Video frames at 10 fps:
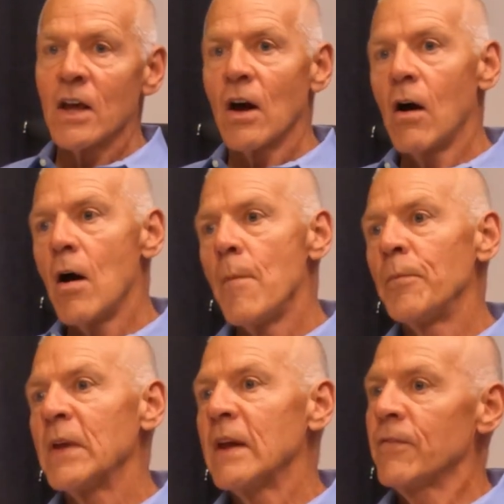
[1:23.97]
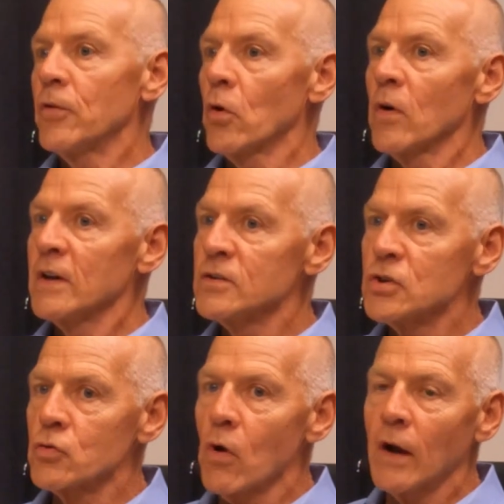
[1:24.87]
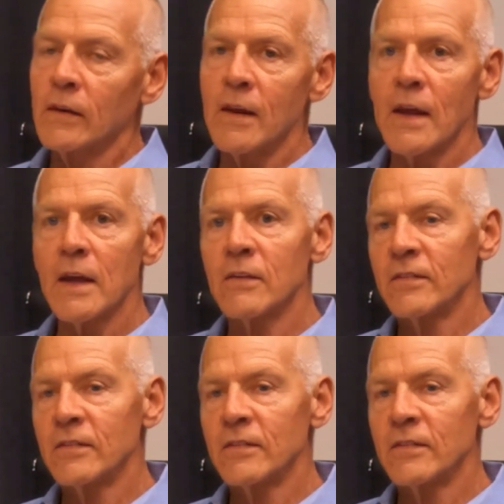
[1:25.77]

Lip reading: If you're instructing